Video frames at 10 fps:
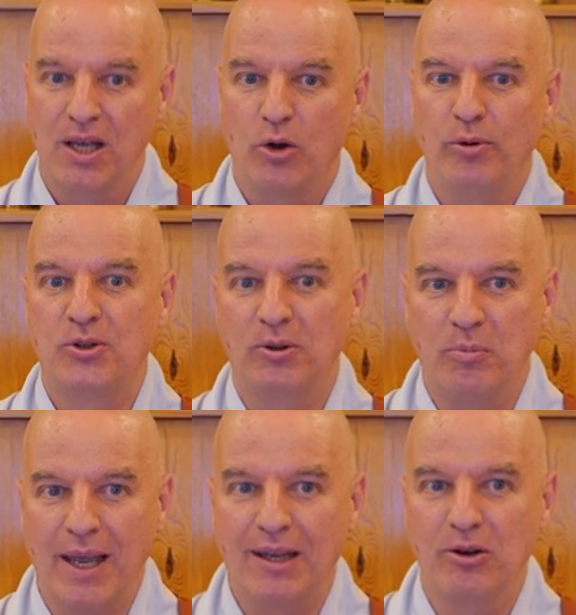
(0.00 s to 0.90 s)
which would
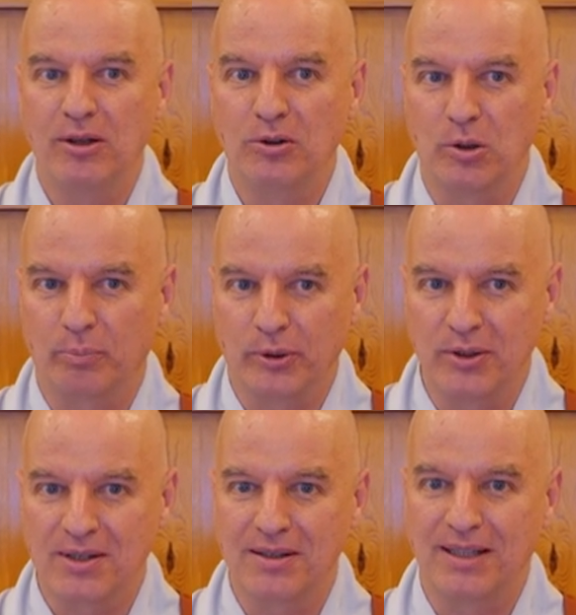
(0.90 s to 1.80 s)
make you into the
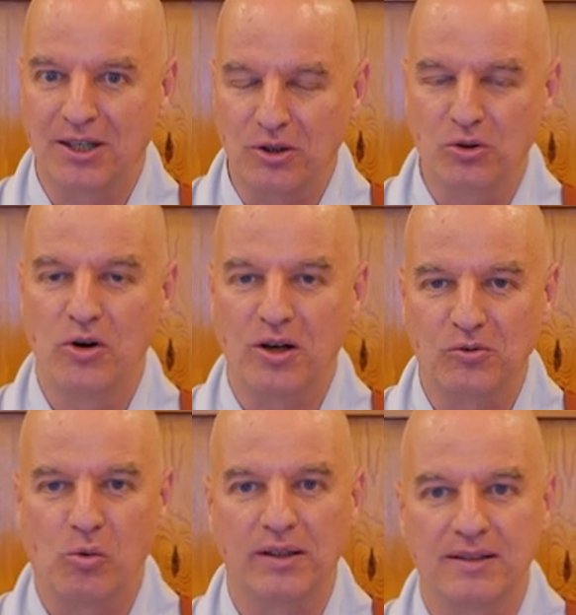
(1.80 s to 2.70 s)
person that you do not
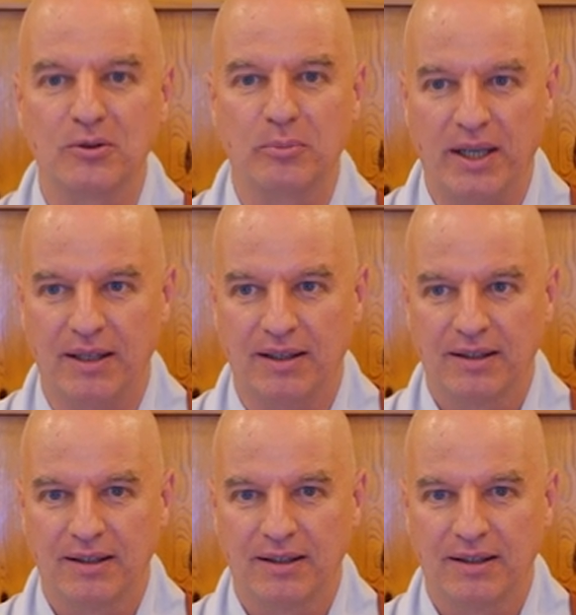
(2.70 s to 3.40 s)
want to be.